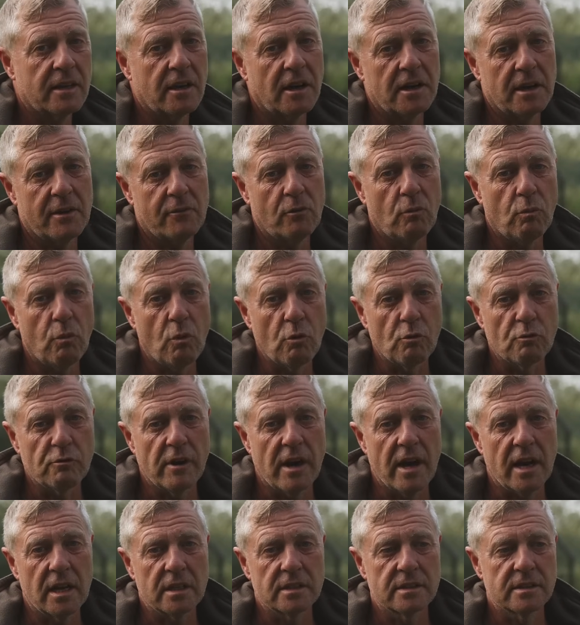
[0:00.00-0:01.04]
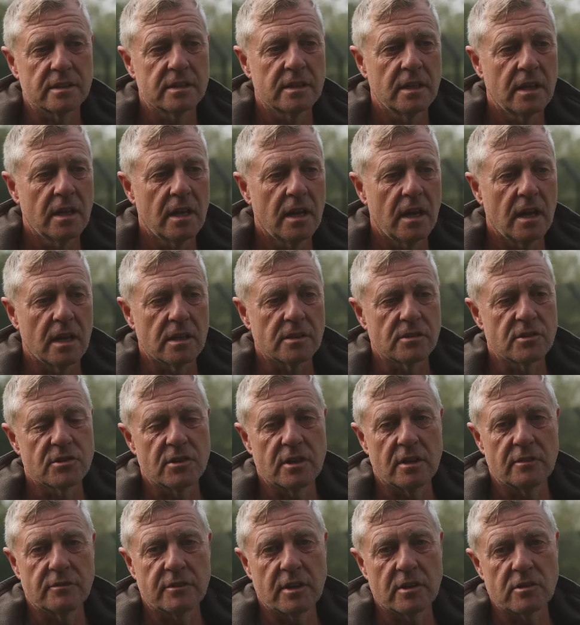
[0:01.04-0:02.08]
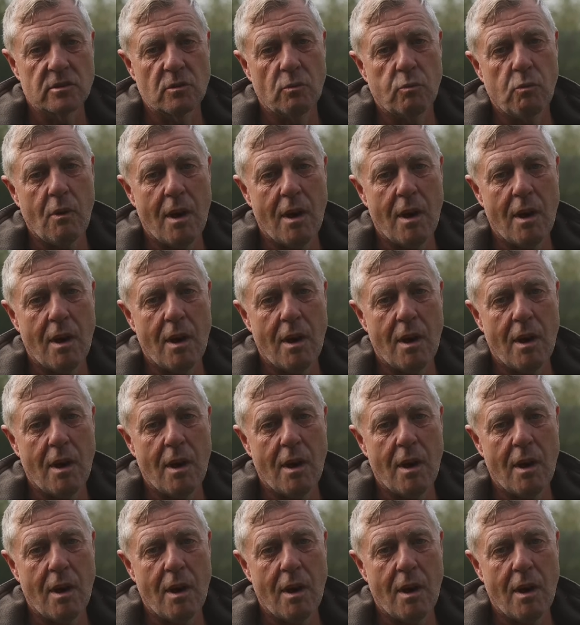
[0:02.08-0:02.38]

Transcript: go and have a walk round and see if there's